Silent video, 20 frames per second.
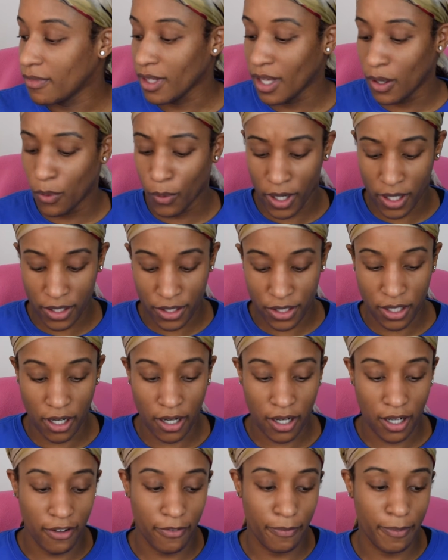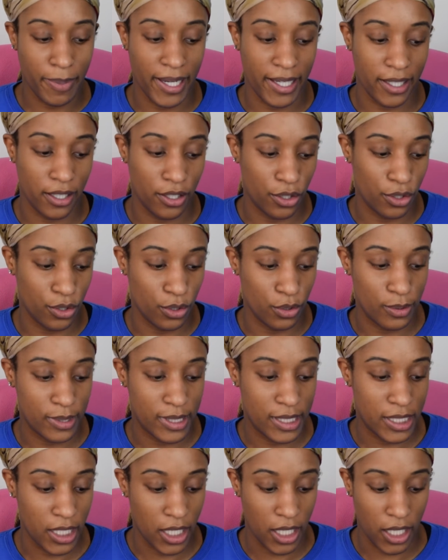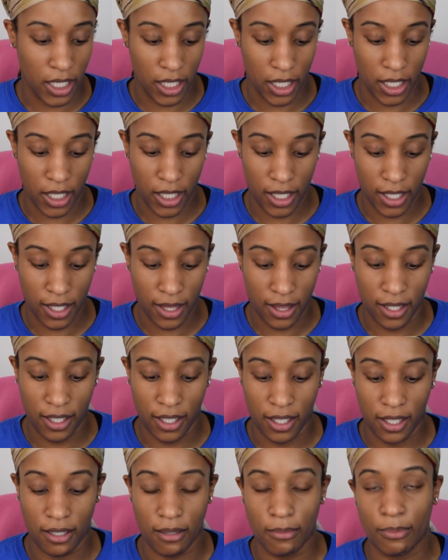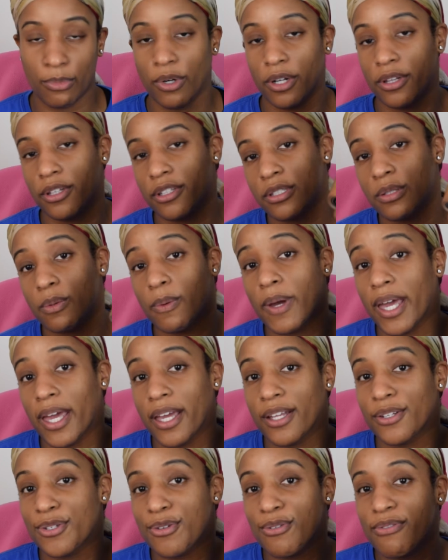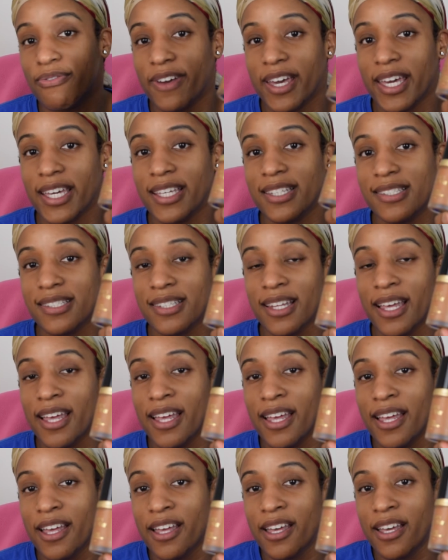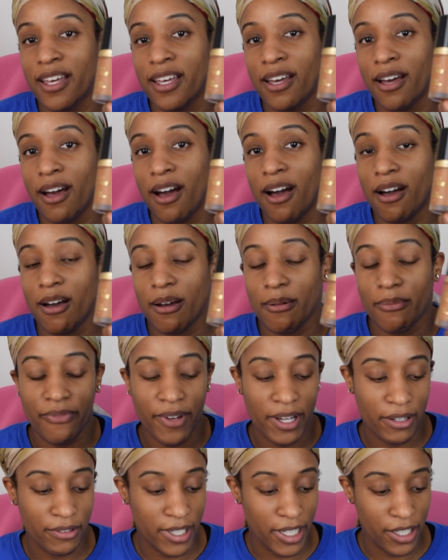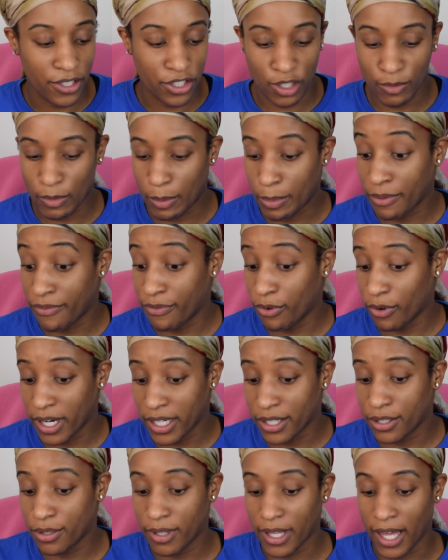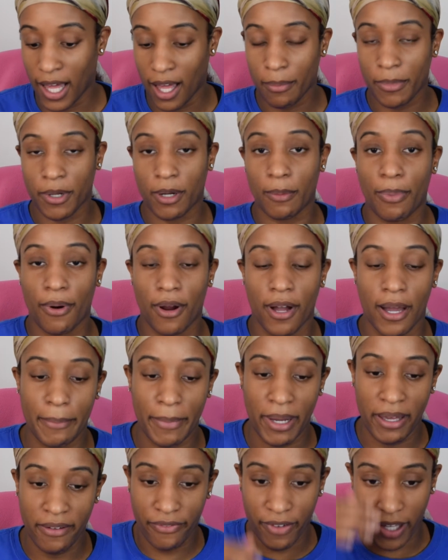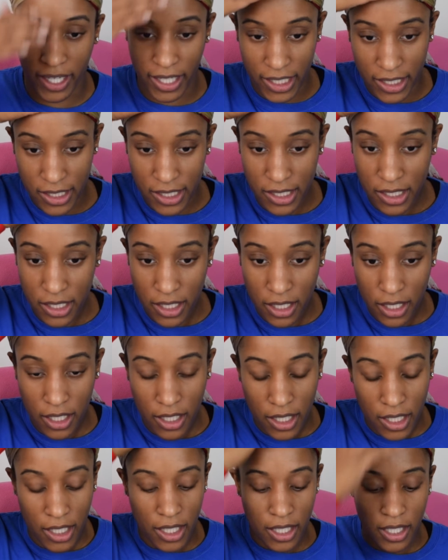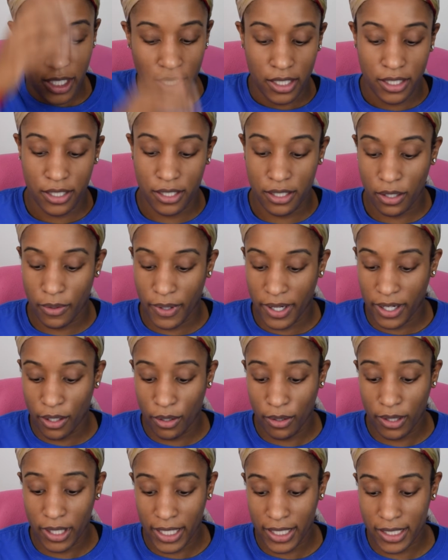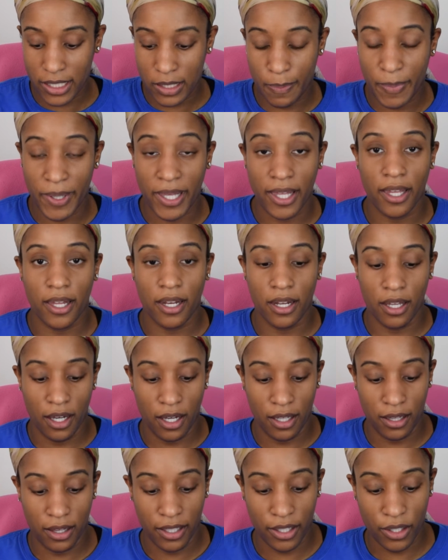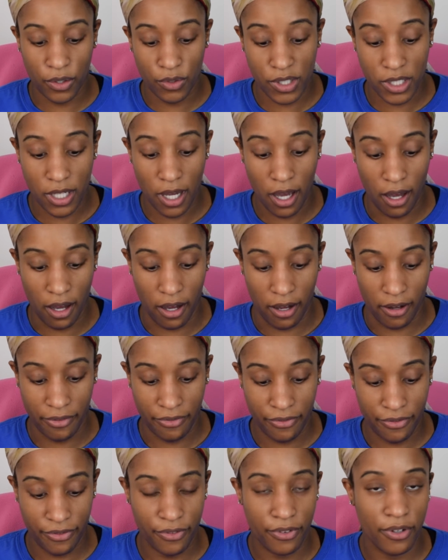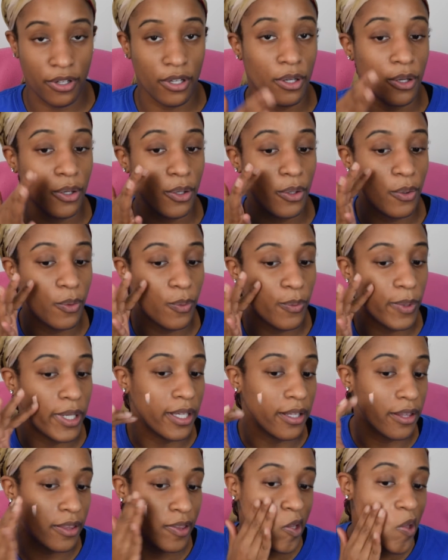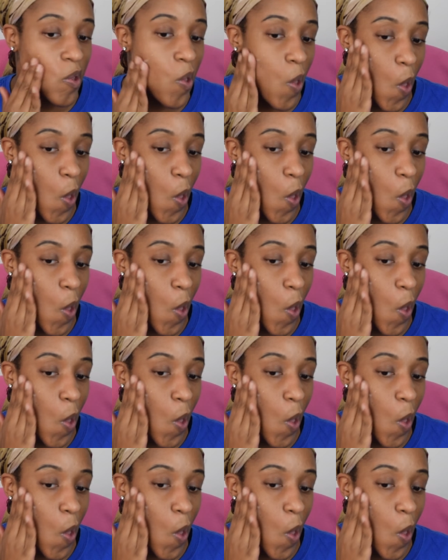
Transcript: I want to start off by using the Born This Way Too Faced foundation, but before I do that, I'm going to prime my face. So I know that it's been a little tough with